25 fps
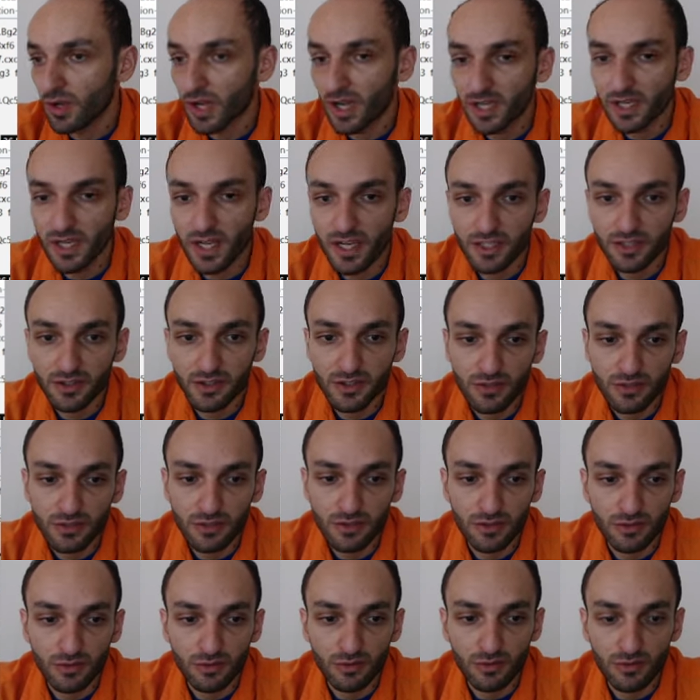I like
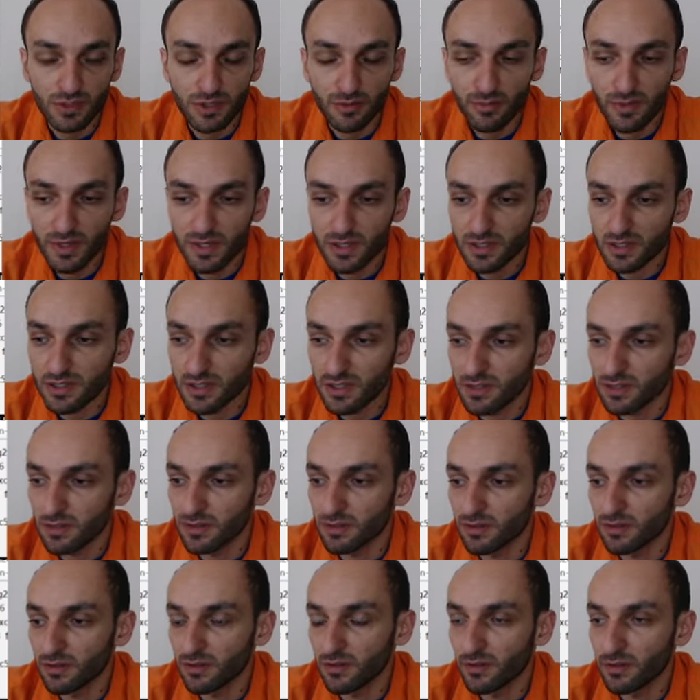these tournaments.
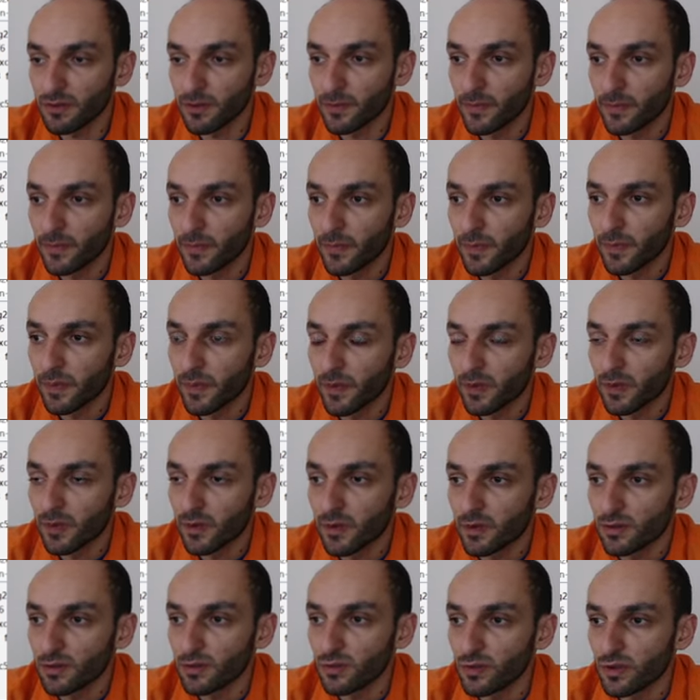Uh,
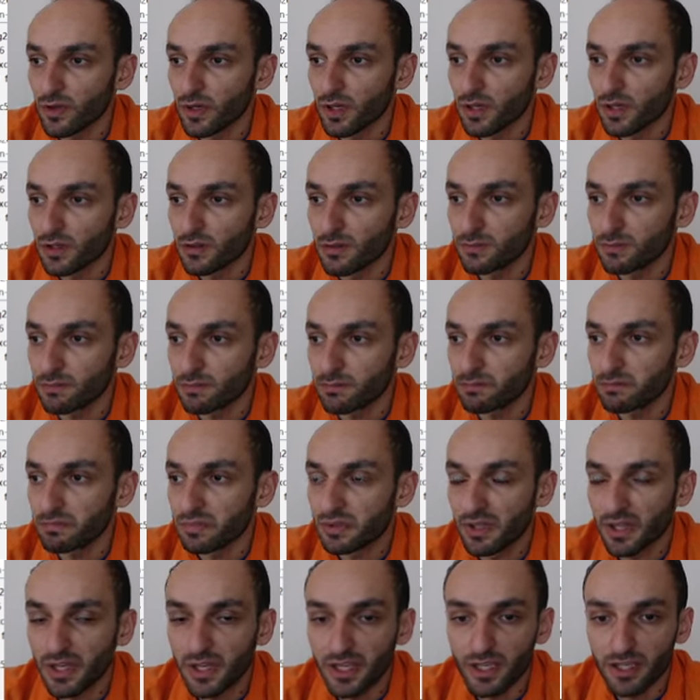you are
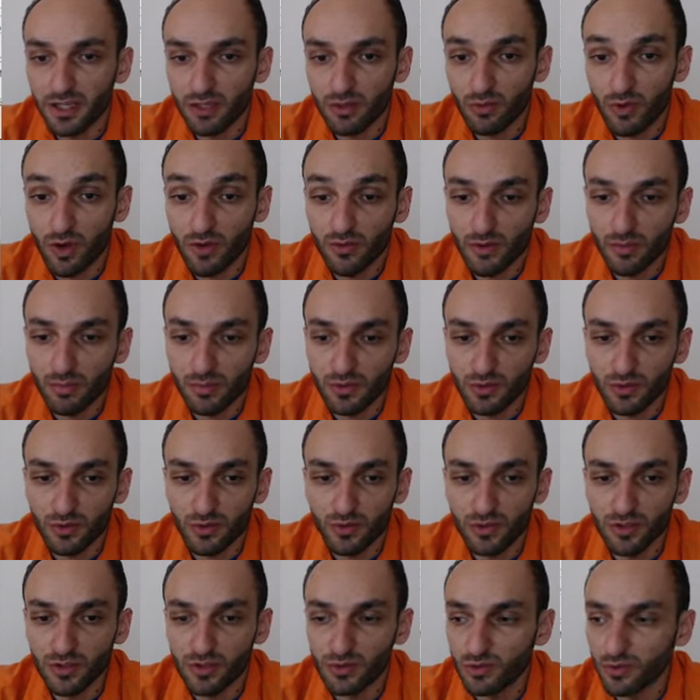playing, you have
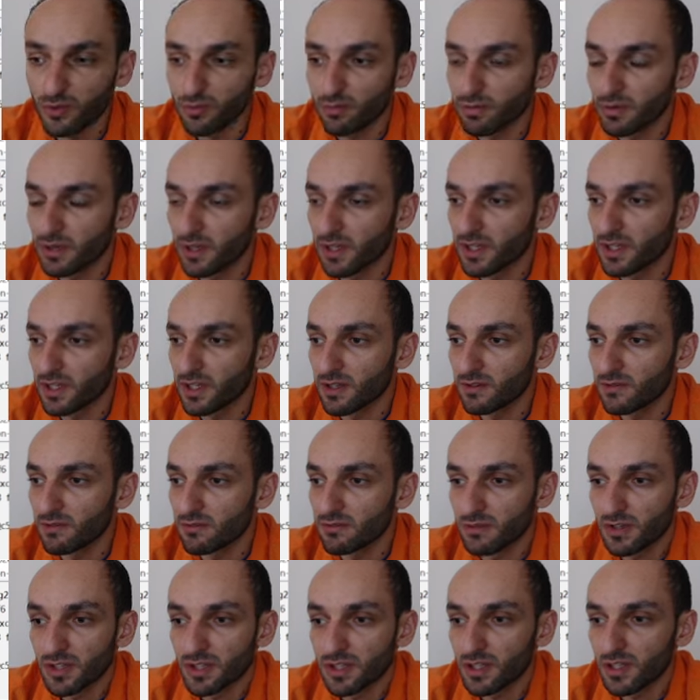opportunity to play
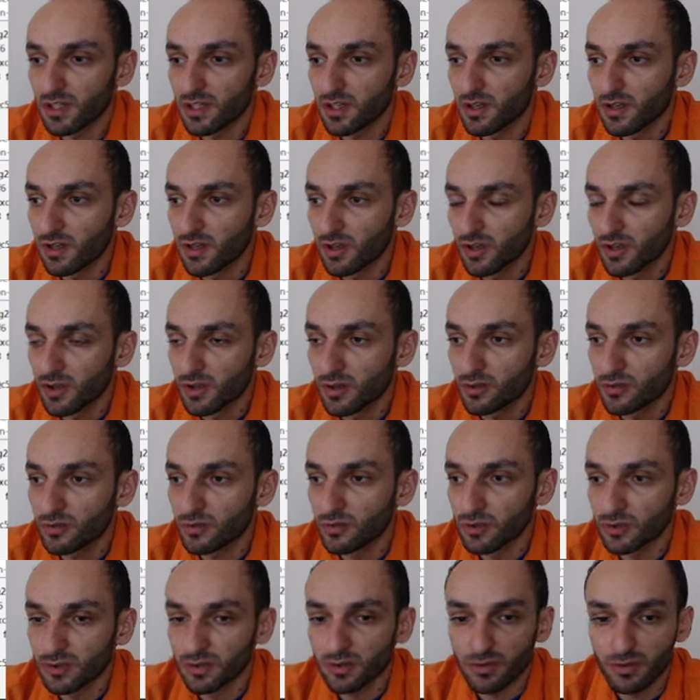very
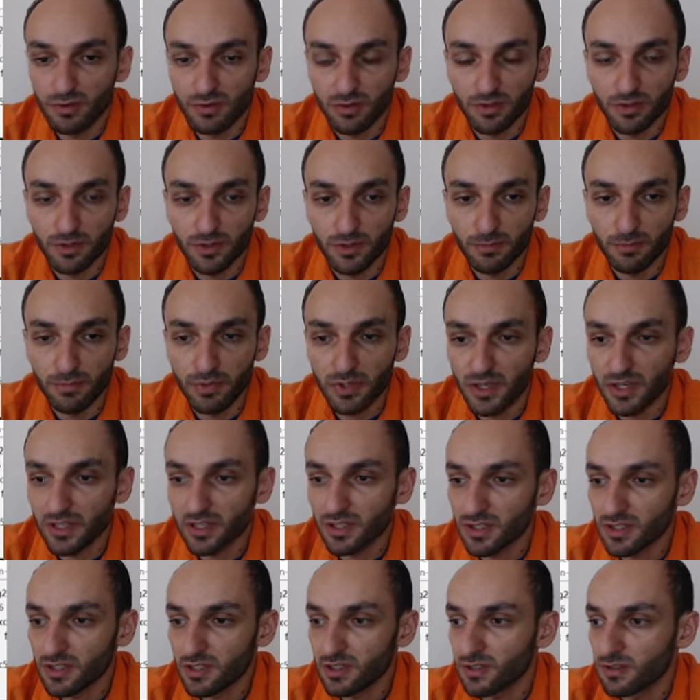good uh,
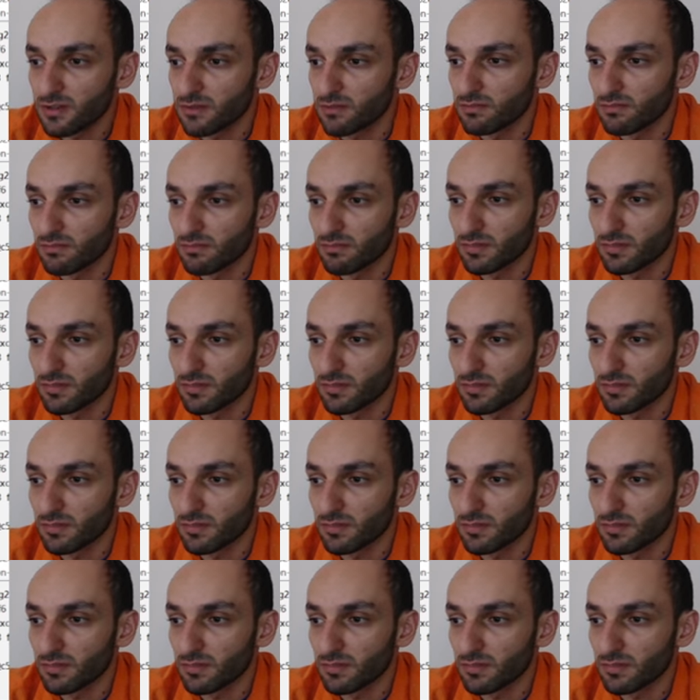players.